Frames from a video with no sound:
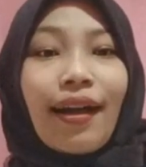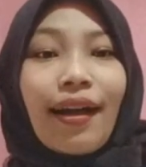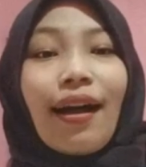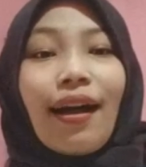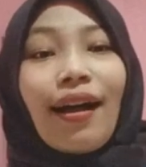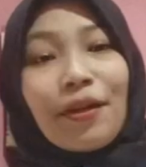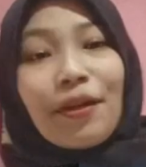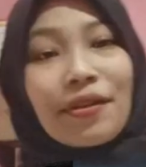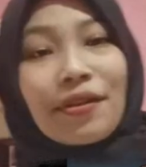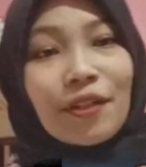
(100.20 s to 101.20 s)
"I
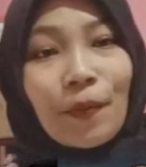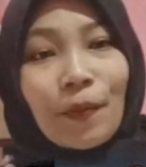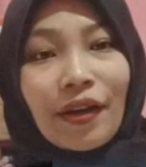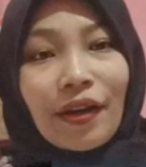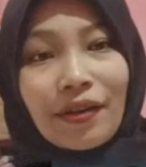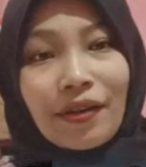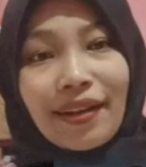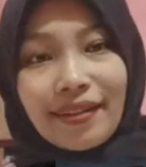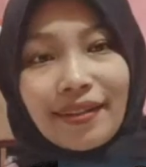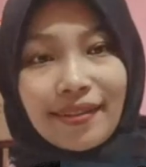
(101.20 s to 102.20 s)
must repay your
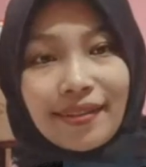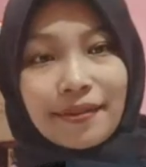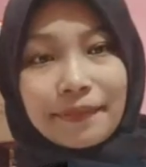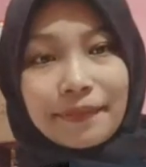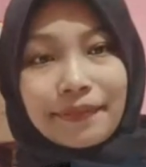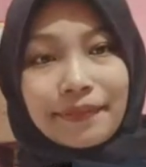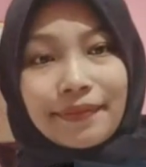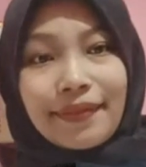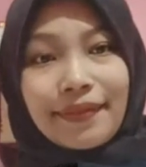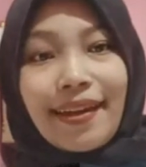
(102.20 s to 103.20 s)
kindness,"
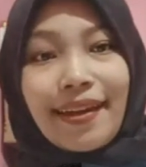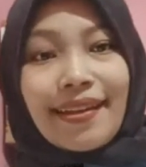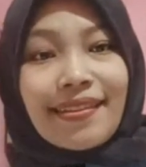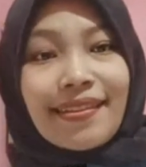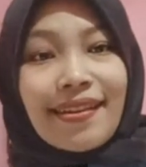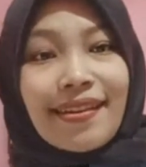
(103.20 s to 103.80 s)
said